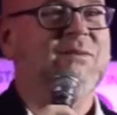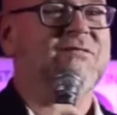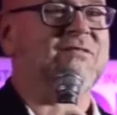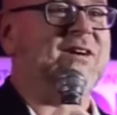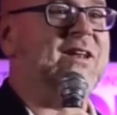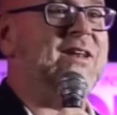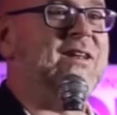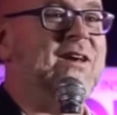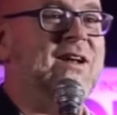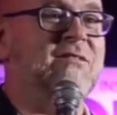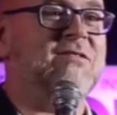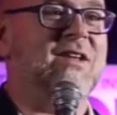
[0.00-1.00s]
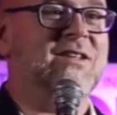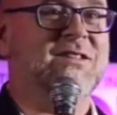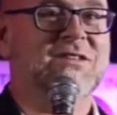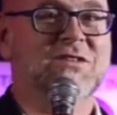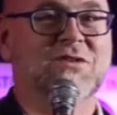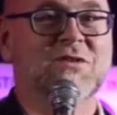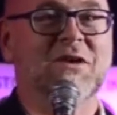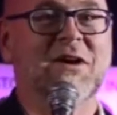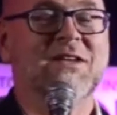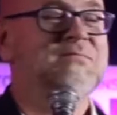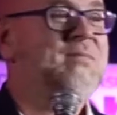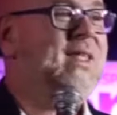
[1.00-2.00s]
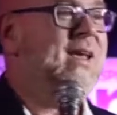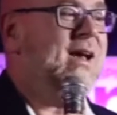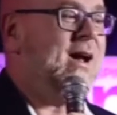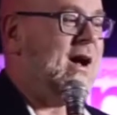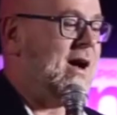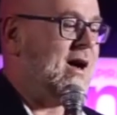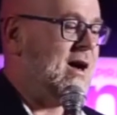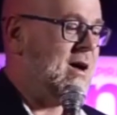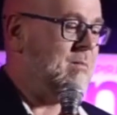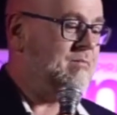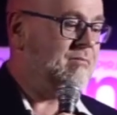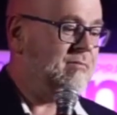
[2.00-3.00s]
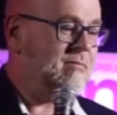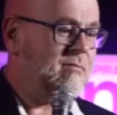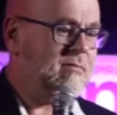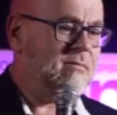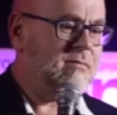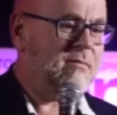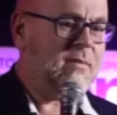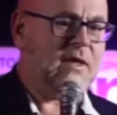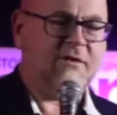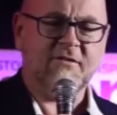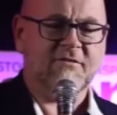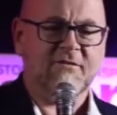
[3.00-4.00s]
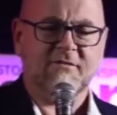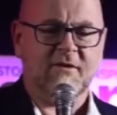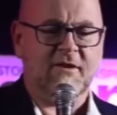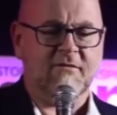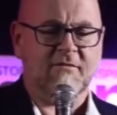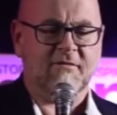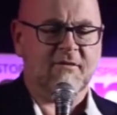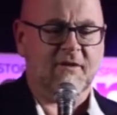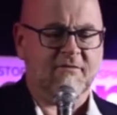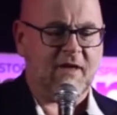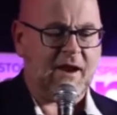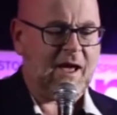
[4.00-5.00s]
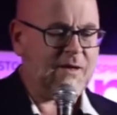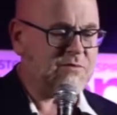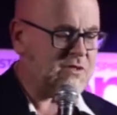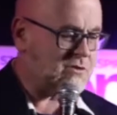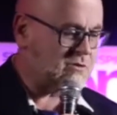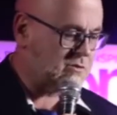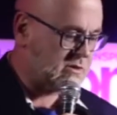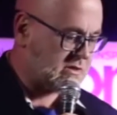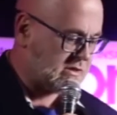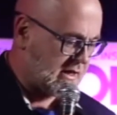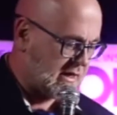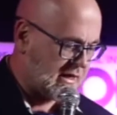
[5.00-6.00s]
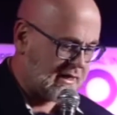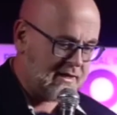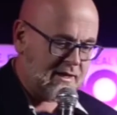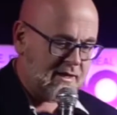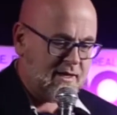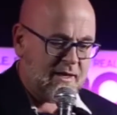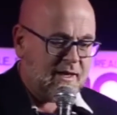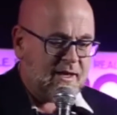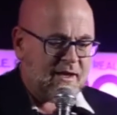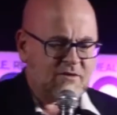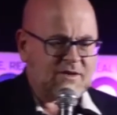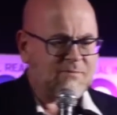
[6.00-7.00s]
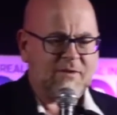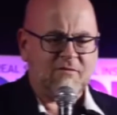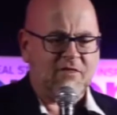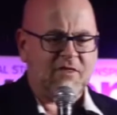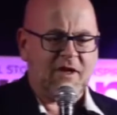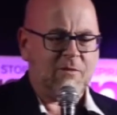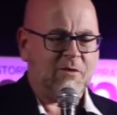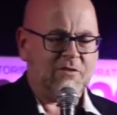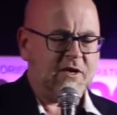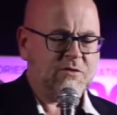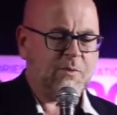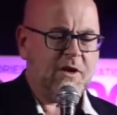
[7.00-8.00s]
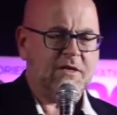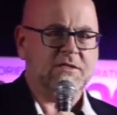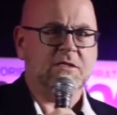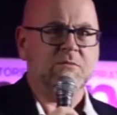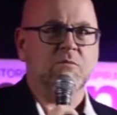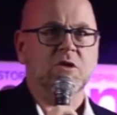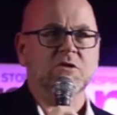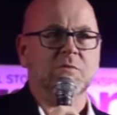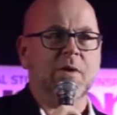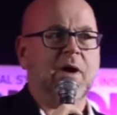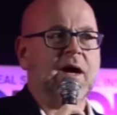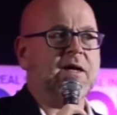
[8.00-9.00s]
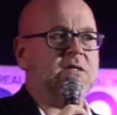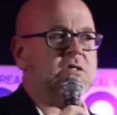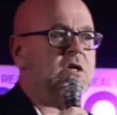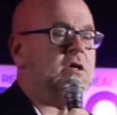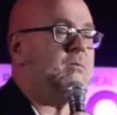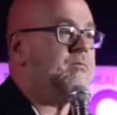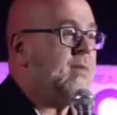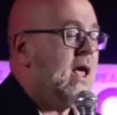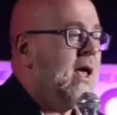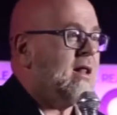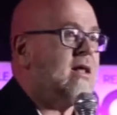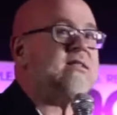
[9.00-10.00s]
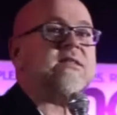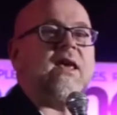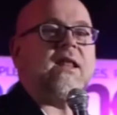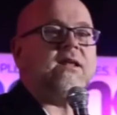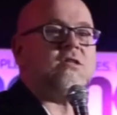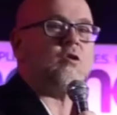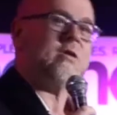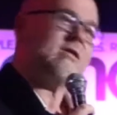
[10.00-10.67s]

be fun. I love telling this story. Because it's an absolute, every time I even think about the experience, it blows my mind. So let's get into